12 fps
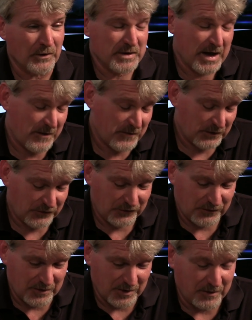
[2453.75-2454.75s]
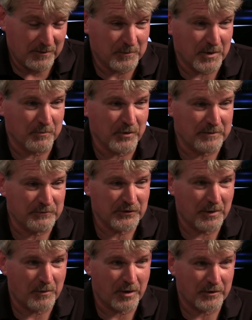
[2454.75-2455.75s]
yeah, that's you know I'm gonna blame
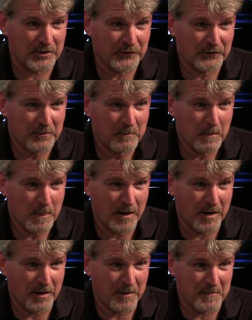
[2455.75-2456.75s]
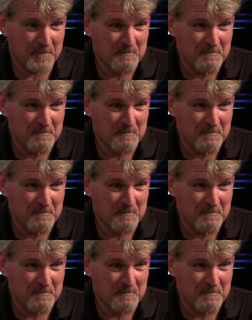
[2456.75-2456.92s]
some artist. Um,